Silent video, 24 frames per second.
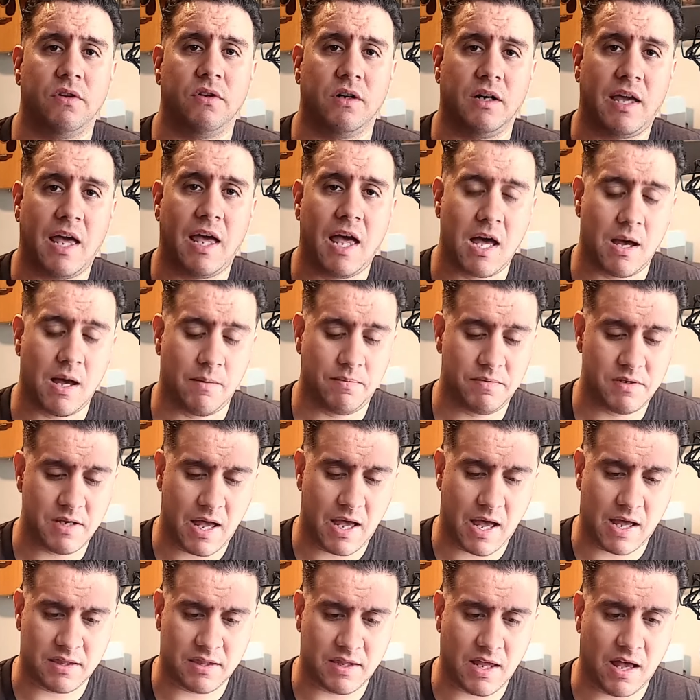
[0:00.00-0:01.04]
are capped
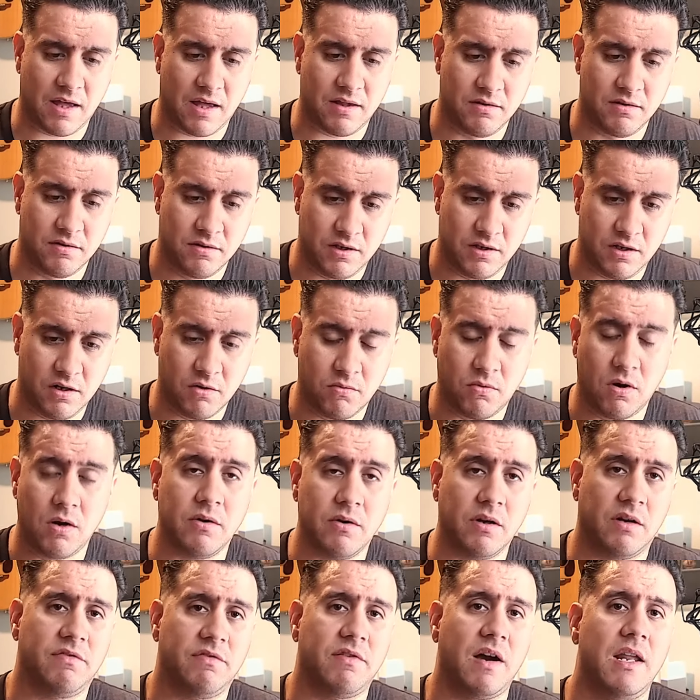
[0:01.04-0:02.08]
at that
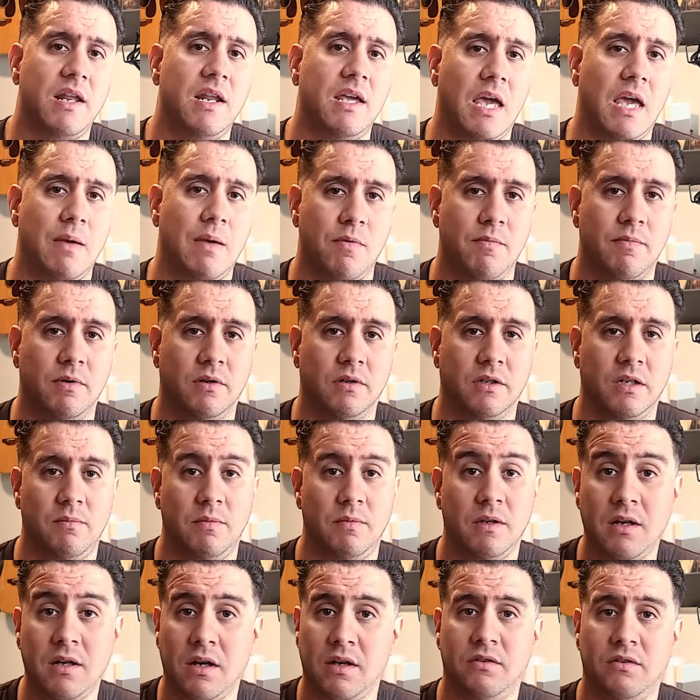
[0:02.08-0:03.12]
heroic fighting capability
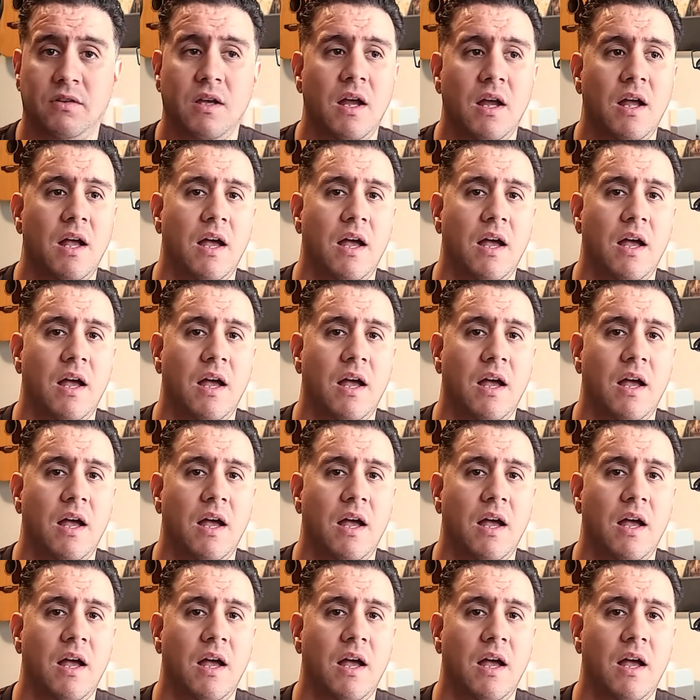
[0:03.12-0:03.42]
because